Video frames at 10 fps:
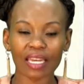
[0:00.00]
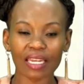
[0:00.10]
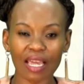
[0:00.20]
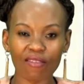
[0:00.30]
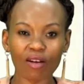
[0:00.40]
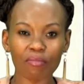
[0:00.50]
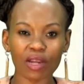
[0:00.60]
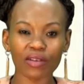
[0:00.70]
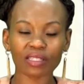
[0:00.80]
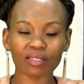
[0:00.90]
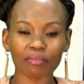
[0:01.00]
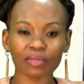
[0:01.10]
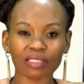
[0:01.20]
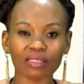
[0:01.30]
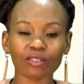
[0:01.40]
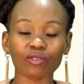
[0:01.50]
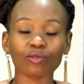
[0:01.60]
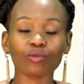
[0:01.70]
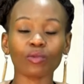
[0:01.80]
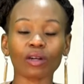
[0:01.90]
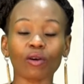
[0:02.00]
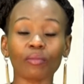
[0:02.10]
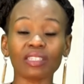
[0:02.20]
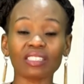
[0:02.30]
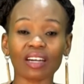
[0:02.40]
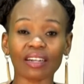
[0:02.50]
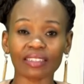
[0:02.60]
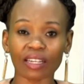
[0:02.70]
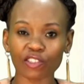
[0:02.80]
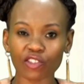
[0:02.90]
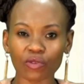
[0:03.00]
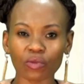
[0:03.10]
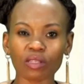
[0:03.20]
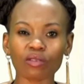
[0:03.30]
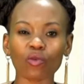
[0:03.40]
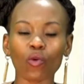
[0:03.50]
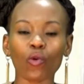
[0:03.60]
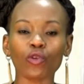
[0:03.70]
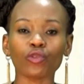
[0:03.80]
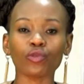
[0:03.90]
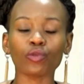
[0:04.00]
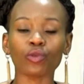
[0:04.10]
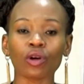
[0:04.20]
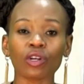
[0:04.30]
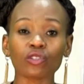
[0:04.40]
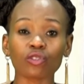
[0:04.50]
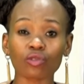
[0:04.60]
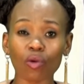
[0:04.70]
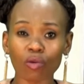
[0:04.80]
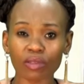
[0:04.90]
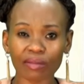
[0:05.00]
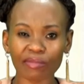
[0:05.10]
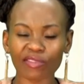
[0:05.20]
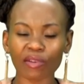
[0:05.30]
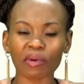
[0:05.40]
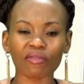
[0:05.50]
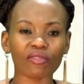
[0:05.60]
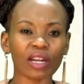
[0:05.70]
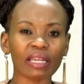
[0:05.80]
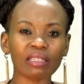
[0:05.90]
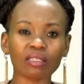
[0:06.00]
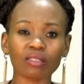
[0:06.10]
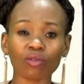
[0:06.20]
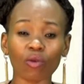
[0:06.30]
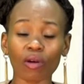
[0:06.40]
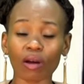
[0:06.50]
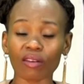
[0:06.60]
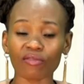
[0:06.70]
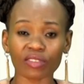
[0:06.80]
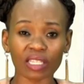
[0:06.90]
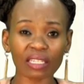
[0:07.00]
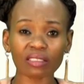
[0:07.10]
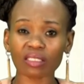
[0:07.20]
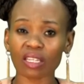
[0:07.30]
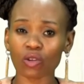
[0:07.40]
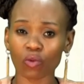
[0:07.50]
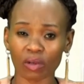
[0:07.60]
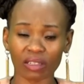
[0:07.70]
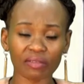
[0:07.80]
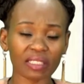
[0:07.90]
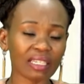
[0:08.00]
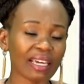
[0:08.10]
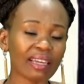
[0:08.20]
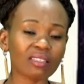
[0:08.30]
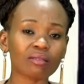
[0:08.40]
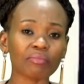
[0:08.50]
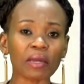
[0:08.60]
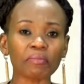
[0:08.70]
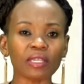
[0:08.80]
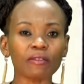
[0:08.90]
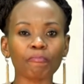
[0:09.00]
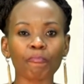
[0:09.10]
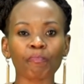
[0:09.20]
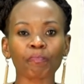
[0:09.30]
Never marry somebody that you were committing adultery with, or you stole them from a friend or a fiance or whatever the case may be.